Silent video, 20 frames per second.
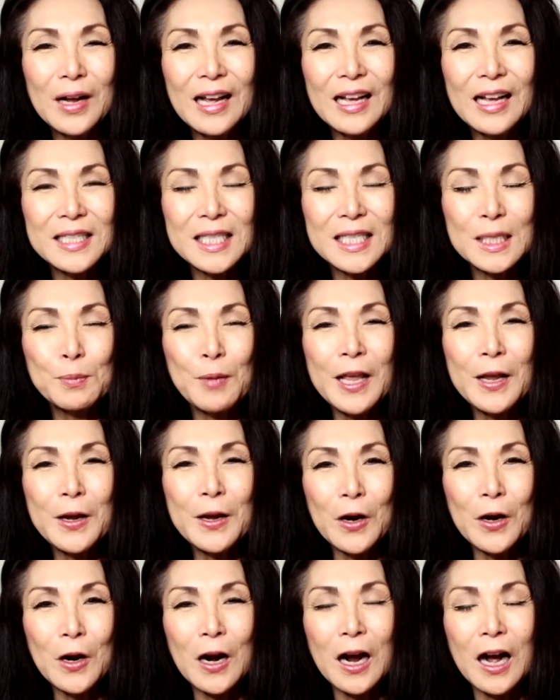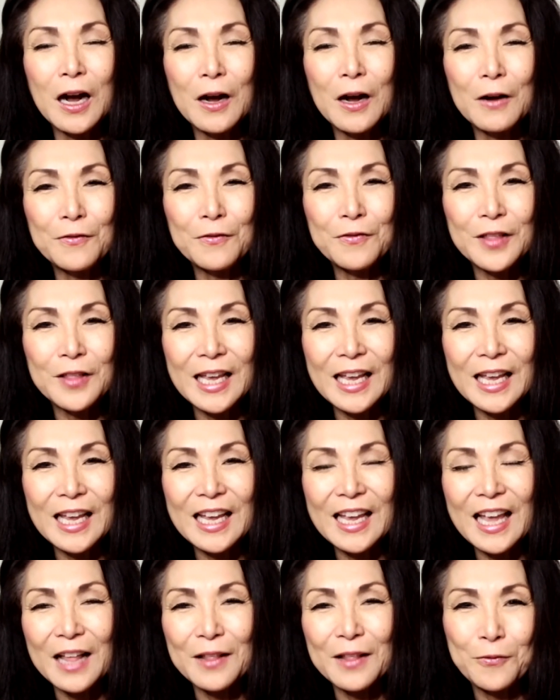as Speaker of the
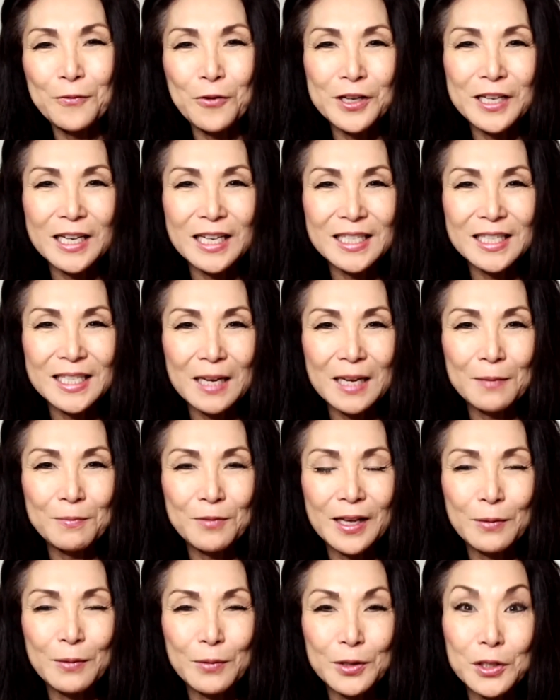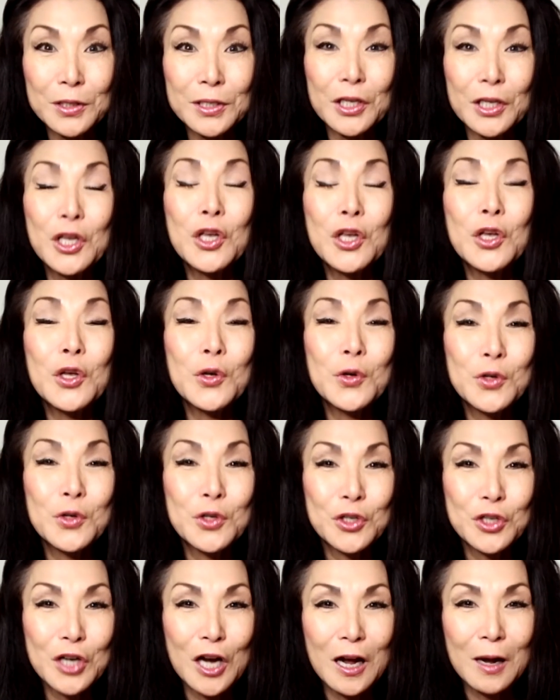California Assembly, which is a
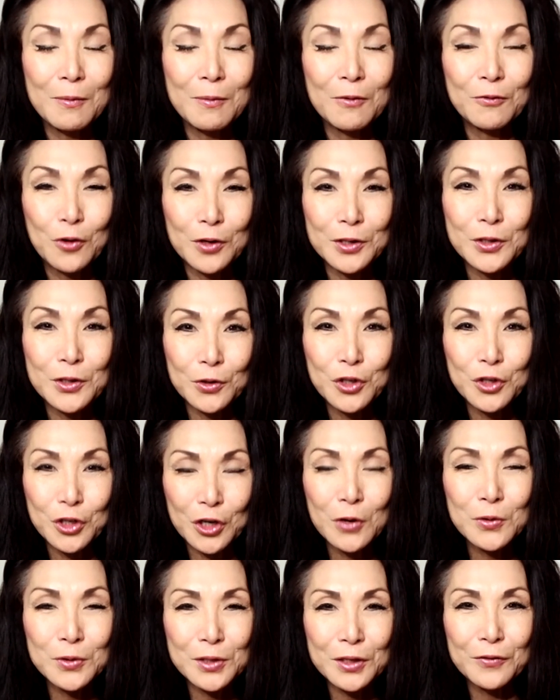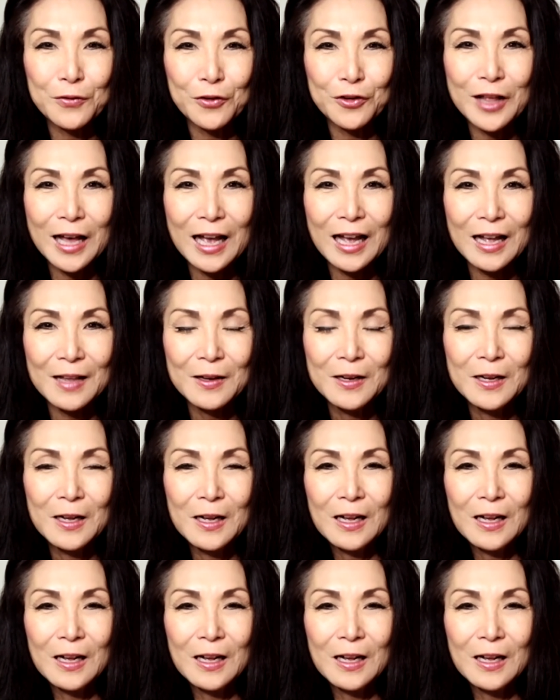huge job, of course, you're chosen for that.